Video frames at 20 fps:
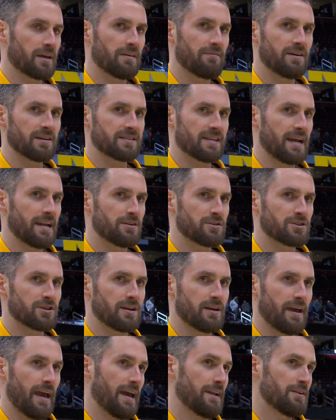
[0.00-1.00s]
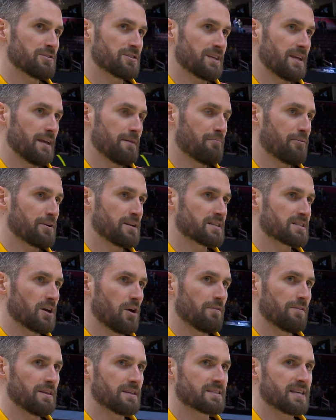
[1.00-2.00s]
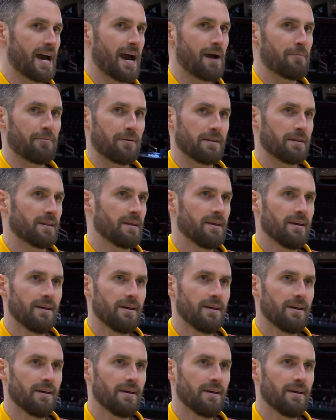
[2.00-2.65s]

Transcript: give us energy, and put us over the top. And,